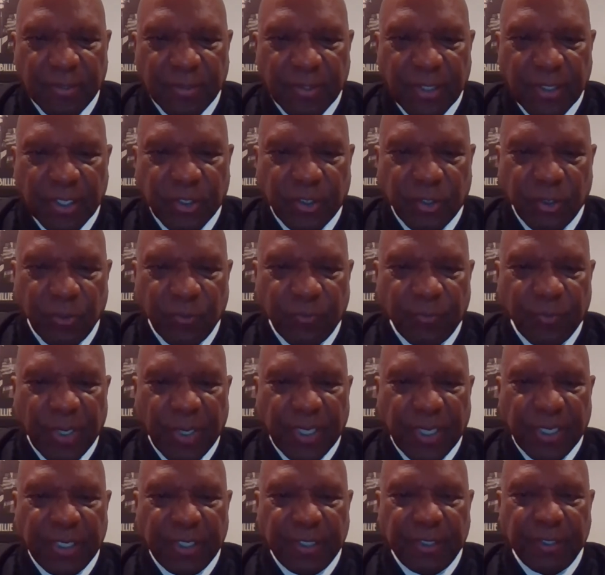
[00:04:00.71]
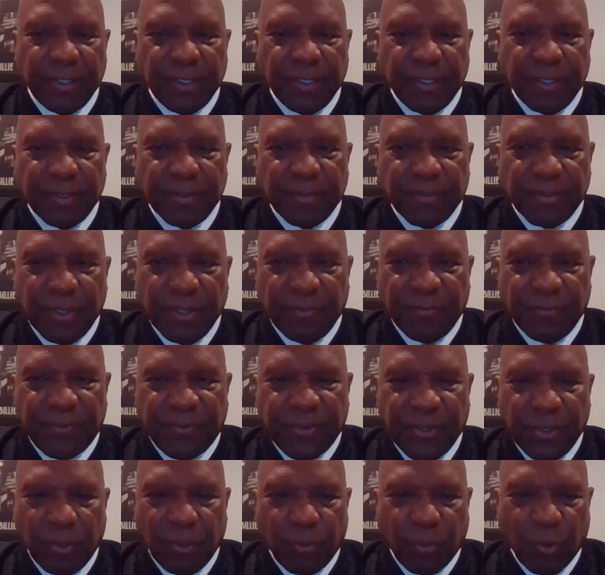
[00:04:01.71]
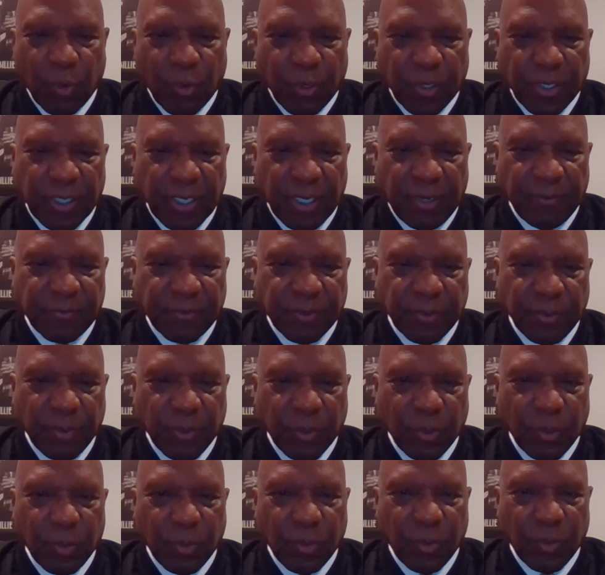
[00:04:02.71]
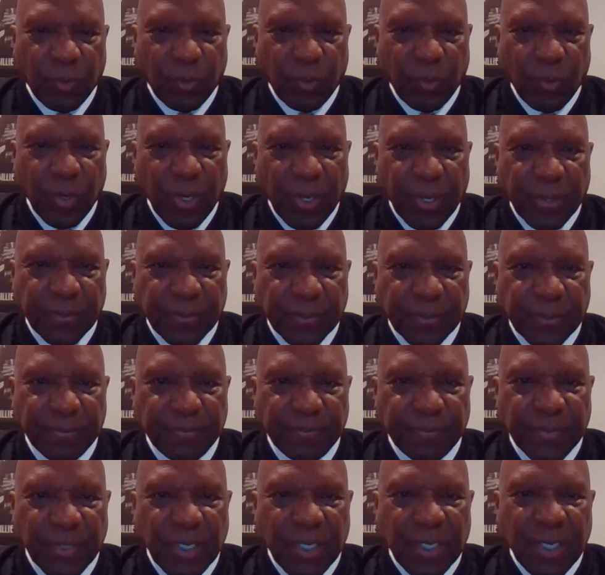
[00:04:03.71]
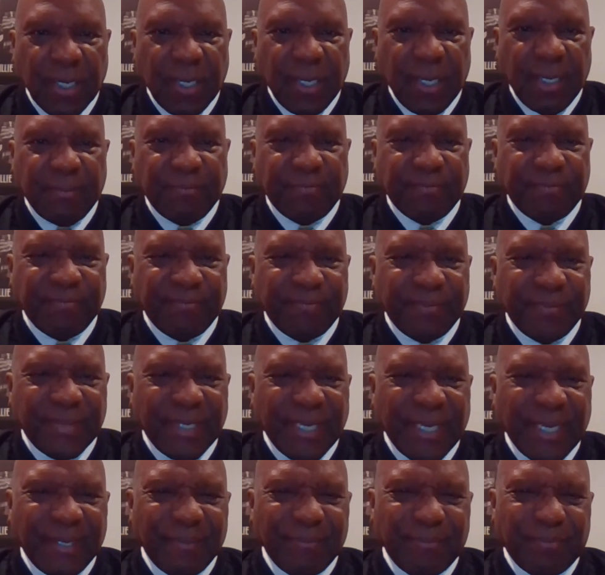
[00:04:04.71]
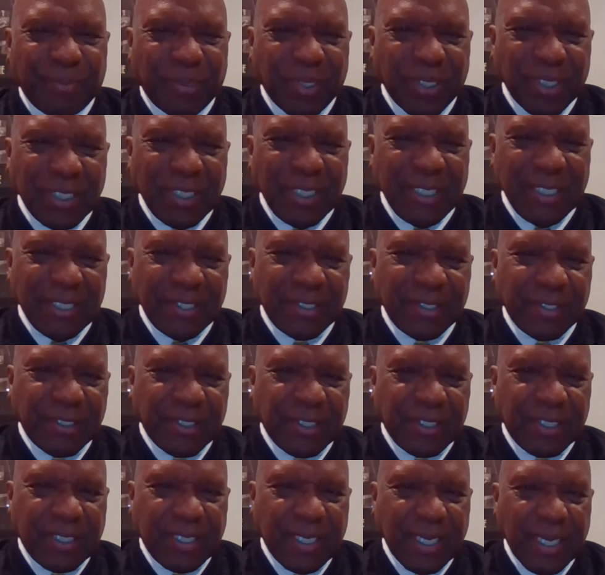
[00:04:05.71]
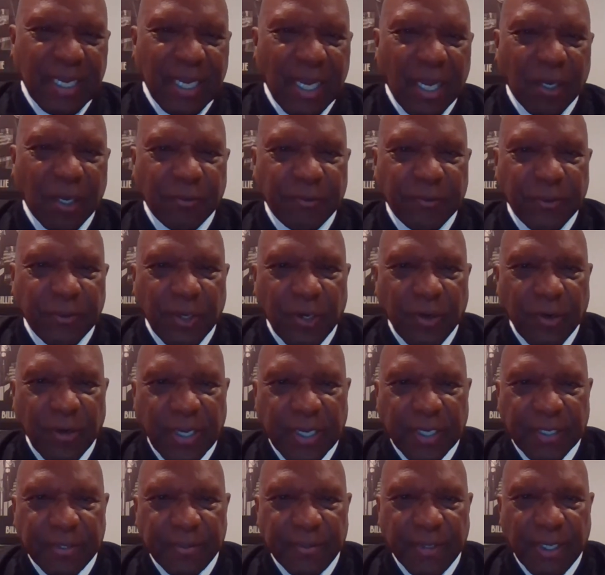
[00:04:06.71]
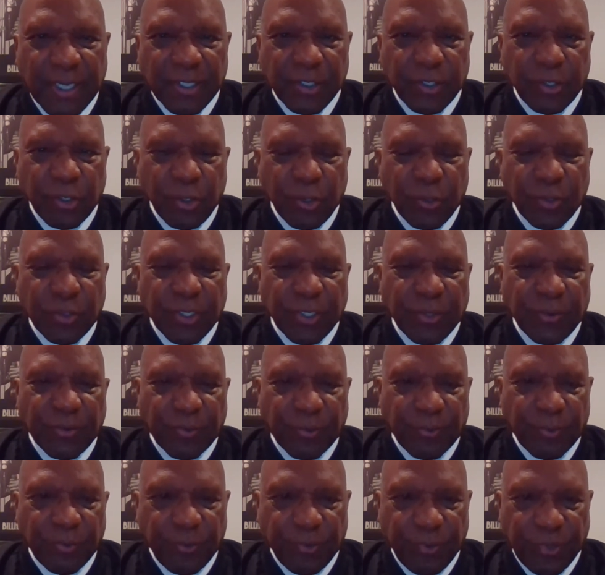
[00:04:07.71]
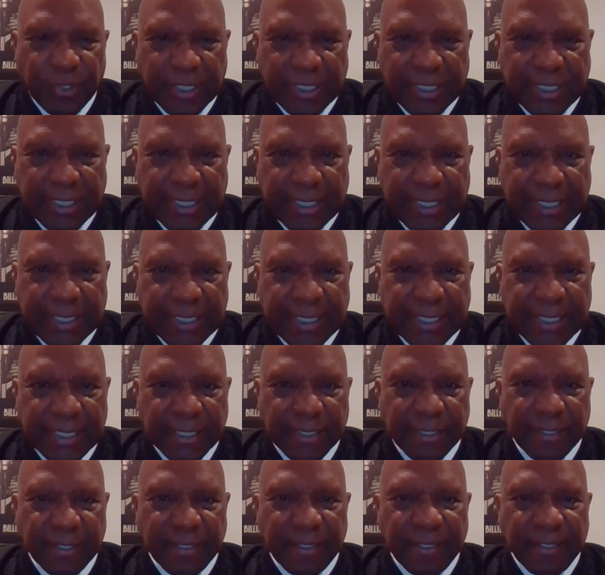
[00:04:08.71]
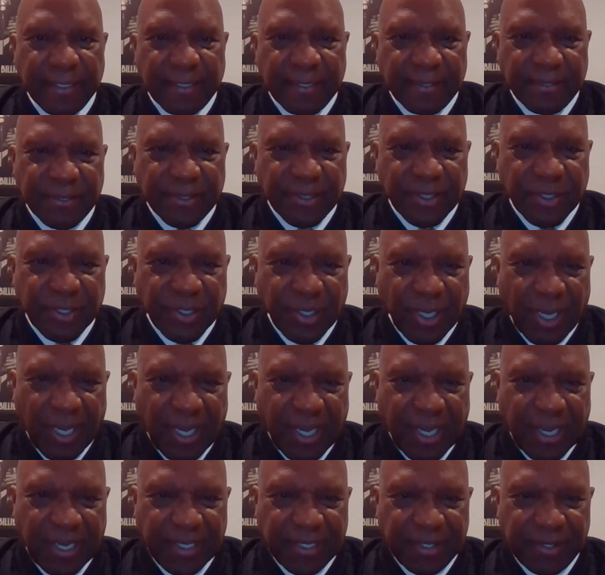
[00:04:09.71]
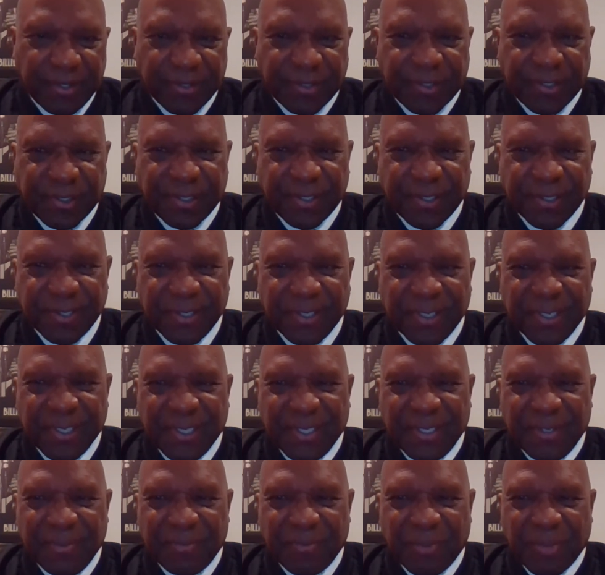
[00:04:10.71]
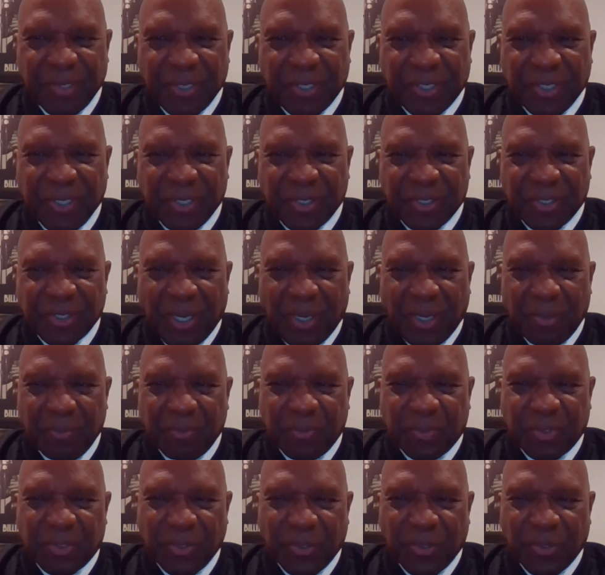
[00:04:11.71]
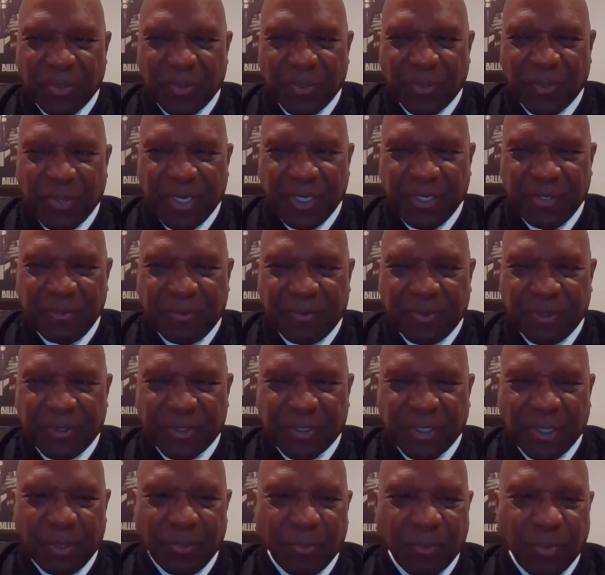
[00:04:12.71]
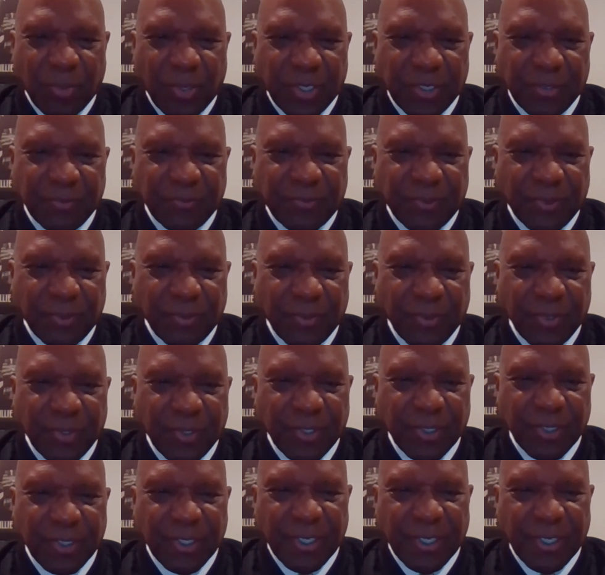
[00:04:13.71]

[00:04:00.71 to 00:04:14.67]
that you've made them feel more comfortable with. And please get out of your head that you can read the signs because I'm still ready for someone from a